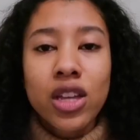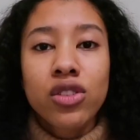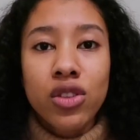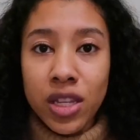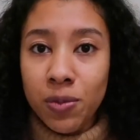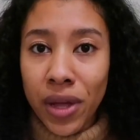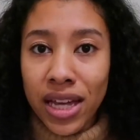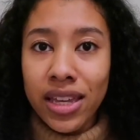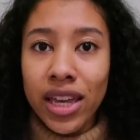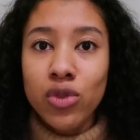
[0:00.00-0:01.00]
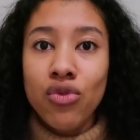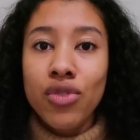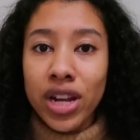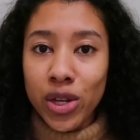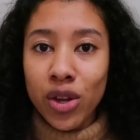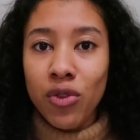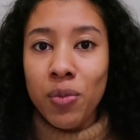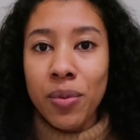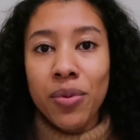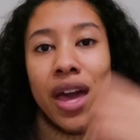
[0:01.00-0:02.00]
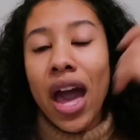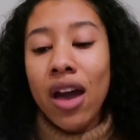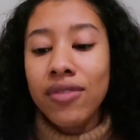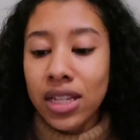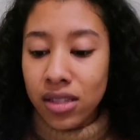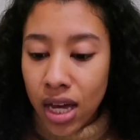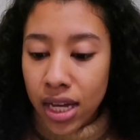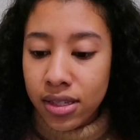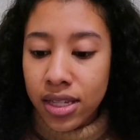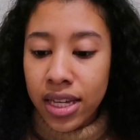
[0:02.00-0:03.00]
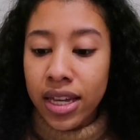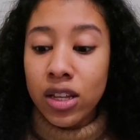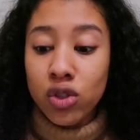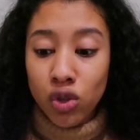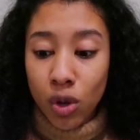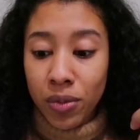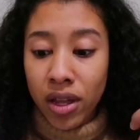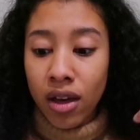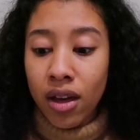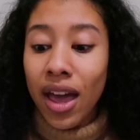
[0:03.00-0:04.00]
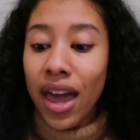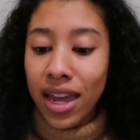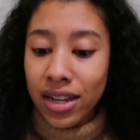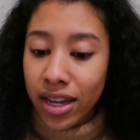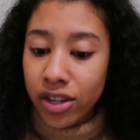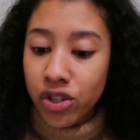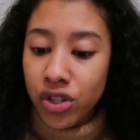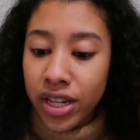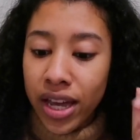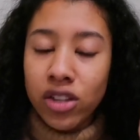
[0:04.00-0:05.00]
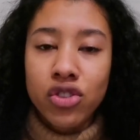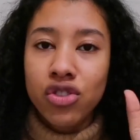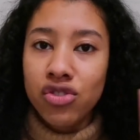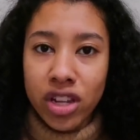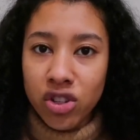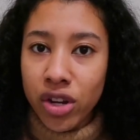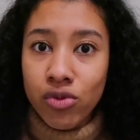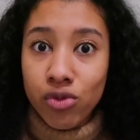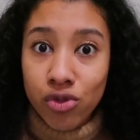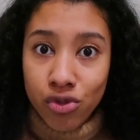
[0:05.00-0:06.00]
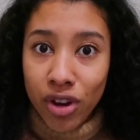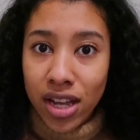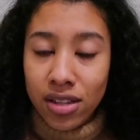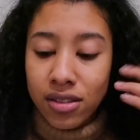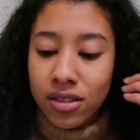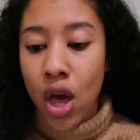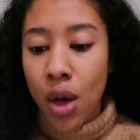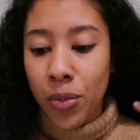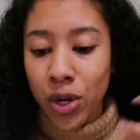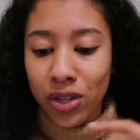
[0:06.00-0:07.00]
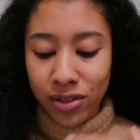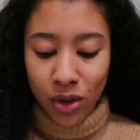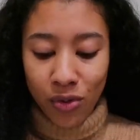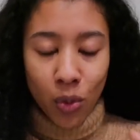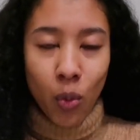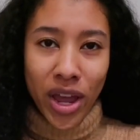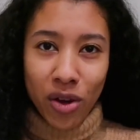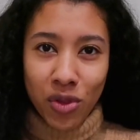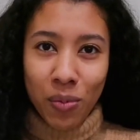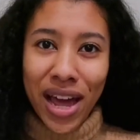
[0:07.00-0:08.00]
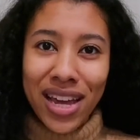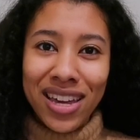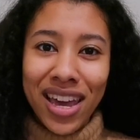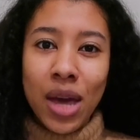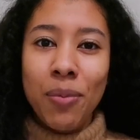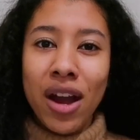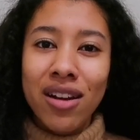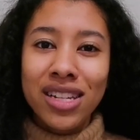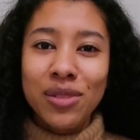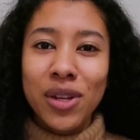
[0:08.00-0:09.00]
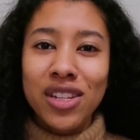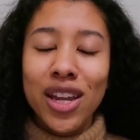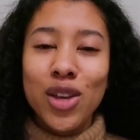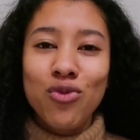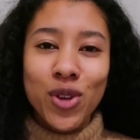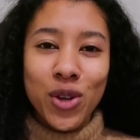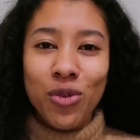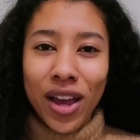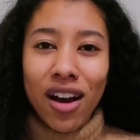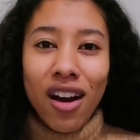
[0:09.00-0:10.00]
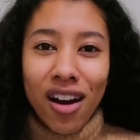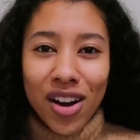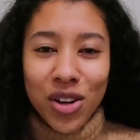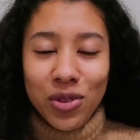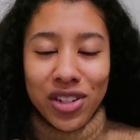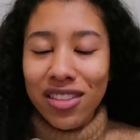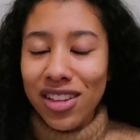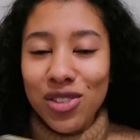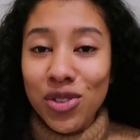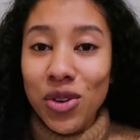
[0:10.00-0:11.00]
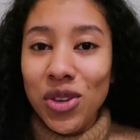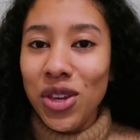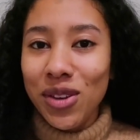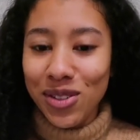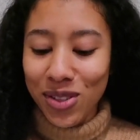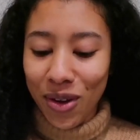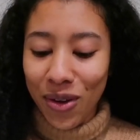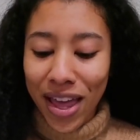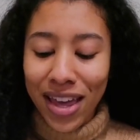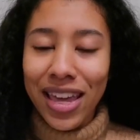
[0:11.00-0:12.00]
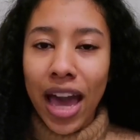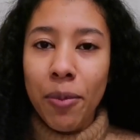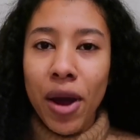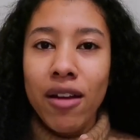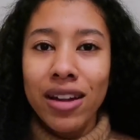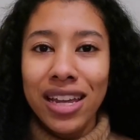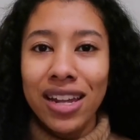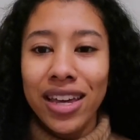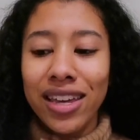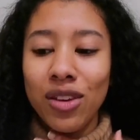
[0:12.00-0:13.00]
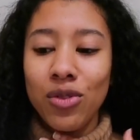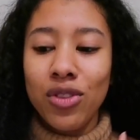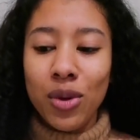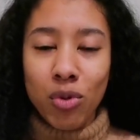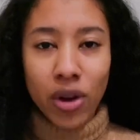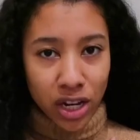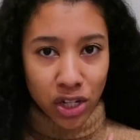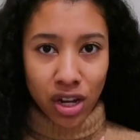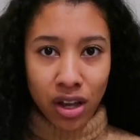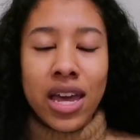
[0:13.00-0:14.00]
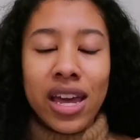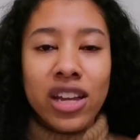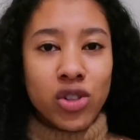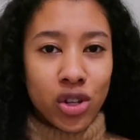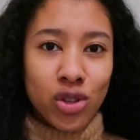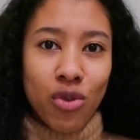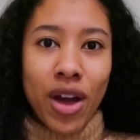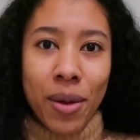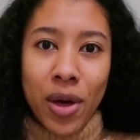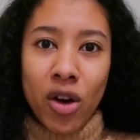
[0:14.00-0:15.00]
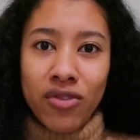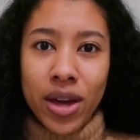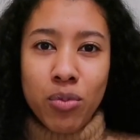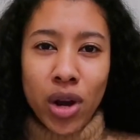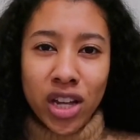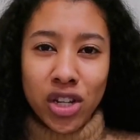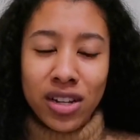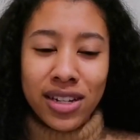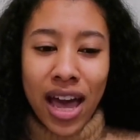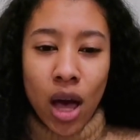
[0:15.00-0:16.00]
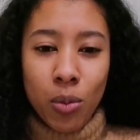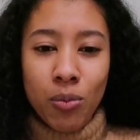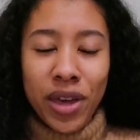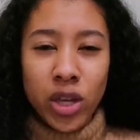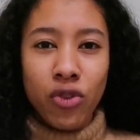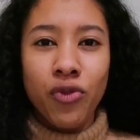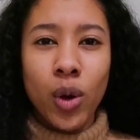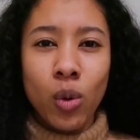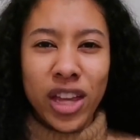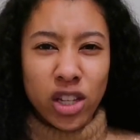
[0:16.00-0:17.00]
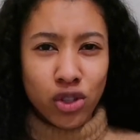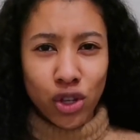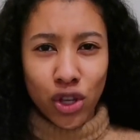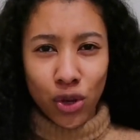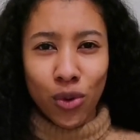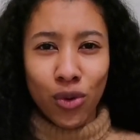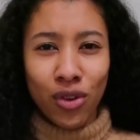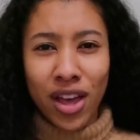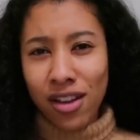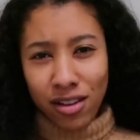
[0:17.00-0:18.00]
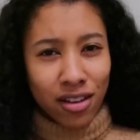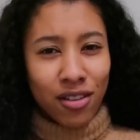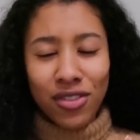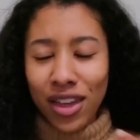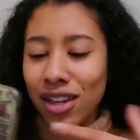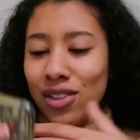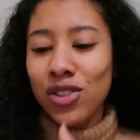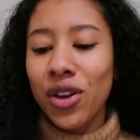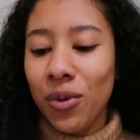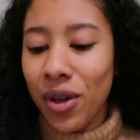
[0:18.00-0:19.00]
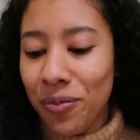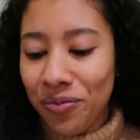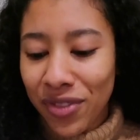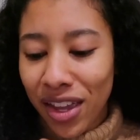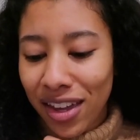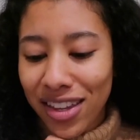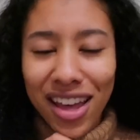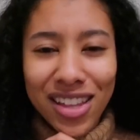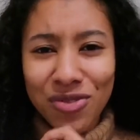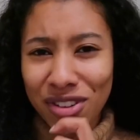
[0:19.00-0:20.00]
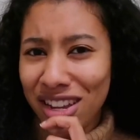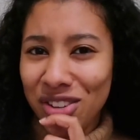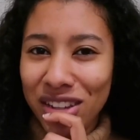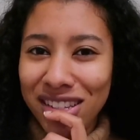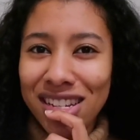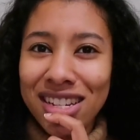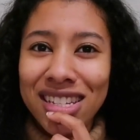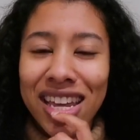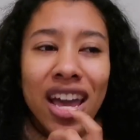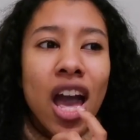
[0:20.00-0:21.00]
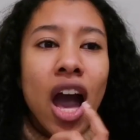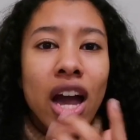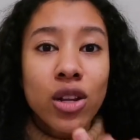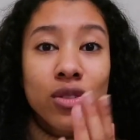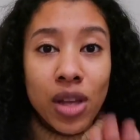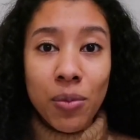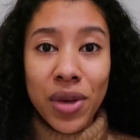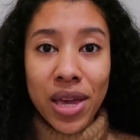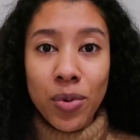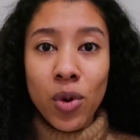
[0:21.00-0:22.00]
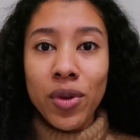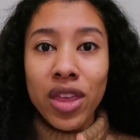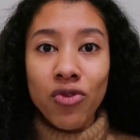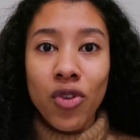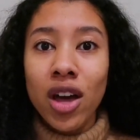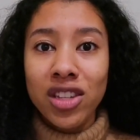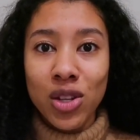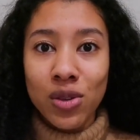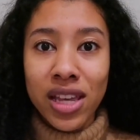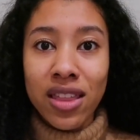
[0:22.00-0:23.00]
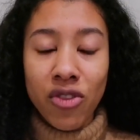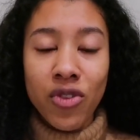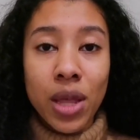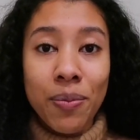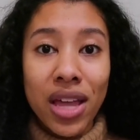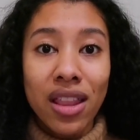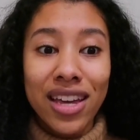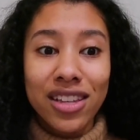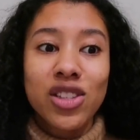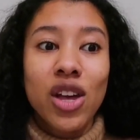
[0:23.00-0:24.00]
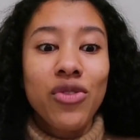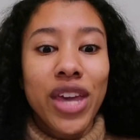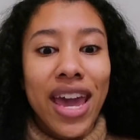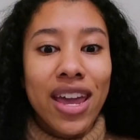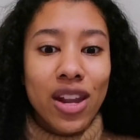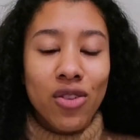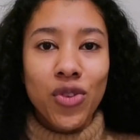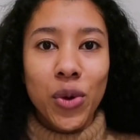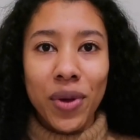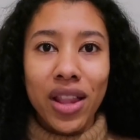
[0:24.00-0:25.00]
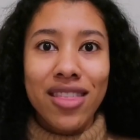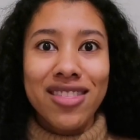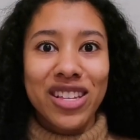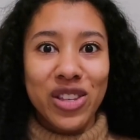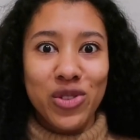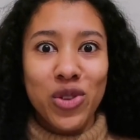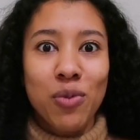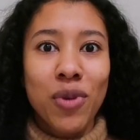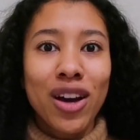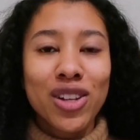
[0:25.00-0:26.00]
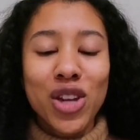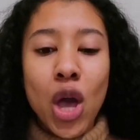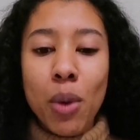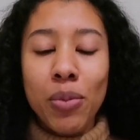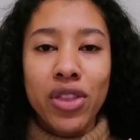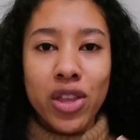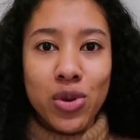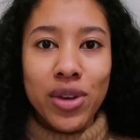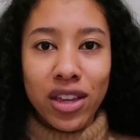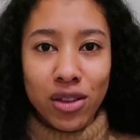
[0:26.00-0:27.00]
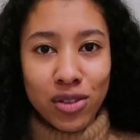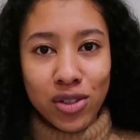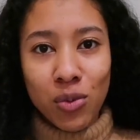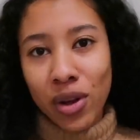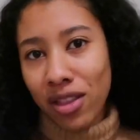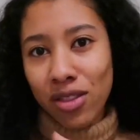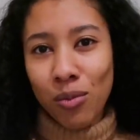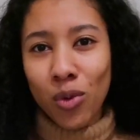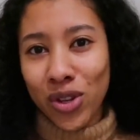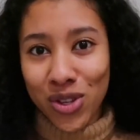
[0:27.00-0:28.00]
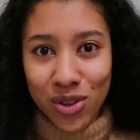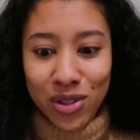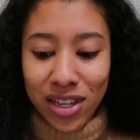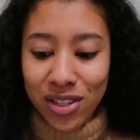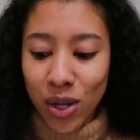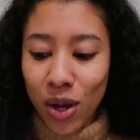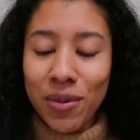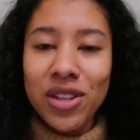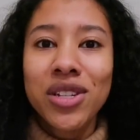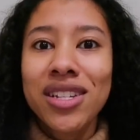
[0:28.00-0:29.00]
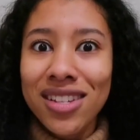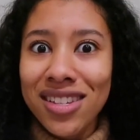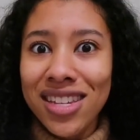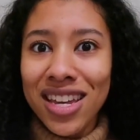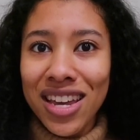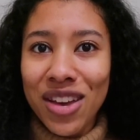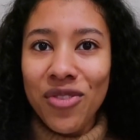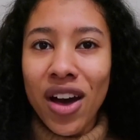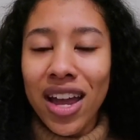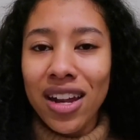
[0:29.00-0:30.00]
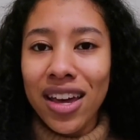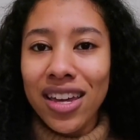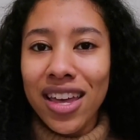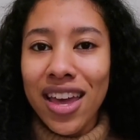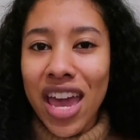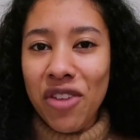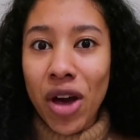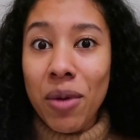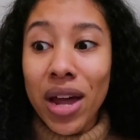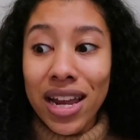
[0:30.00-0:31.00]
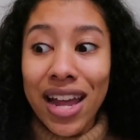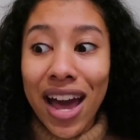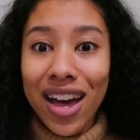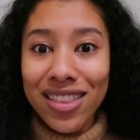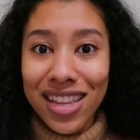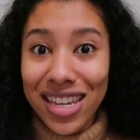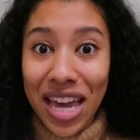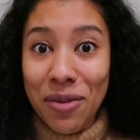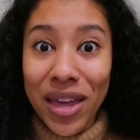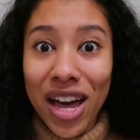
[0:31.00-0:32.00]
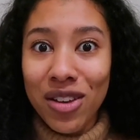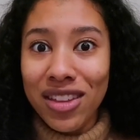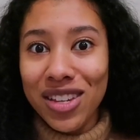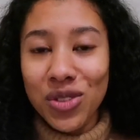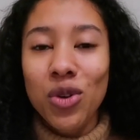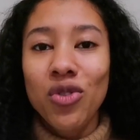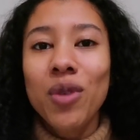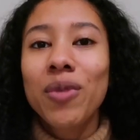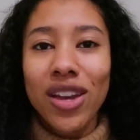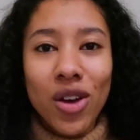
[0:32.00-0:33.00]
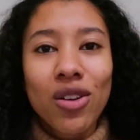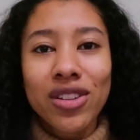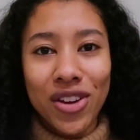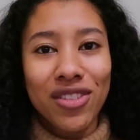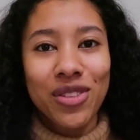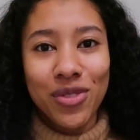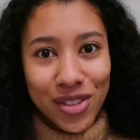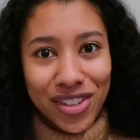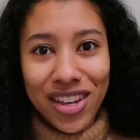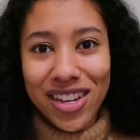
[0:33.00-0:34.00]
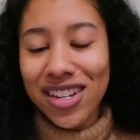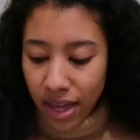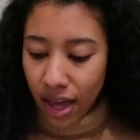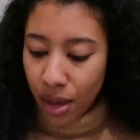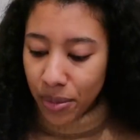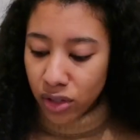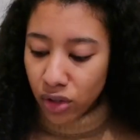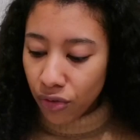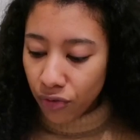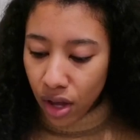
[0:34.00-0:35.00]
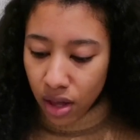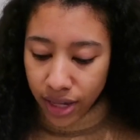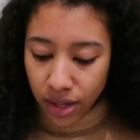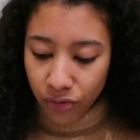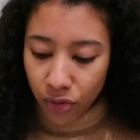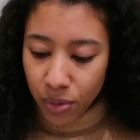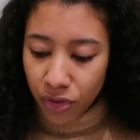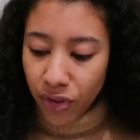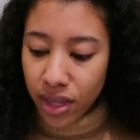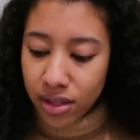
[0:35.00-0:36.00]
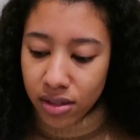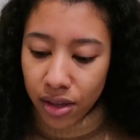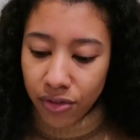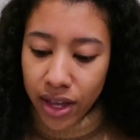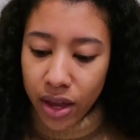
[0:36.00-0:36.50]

So this blanket is really good for people that have anxiety, insomnia, ADHD, and just like general stress because of the weight of the blanket apparently it's meant to like recreate a hug which I think is so cute so yeah apparently like the pressure it's just the right amount of like pressure to help make you feel like secure kind of thing so um yeah it's really interested to see I know some people when they first use it they feel a bit like suffocated and feel a bit like this is too much but then you get used to it the more you use it so I'm interested to see if I like if I'm like nah they like get me out of this or if I'm like oh no this feels good yeah I mean so far like from the feeling stuff of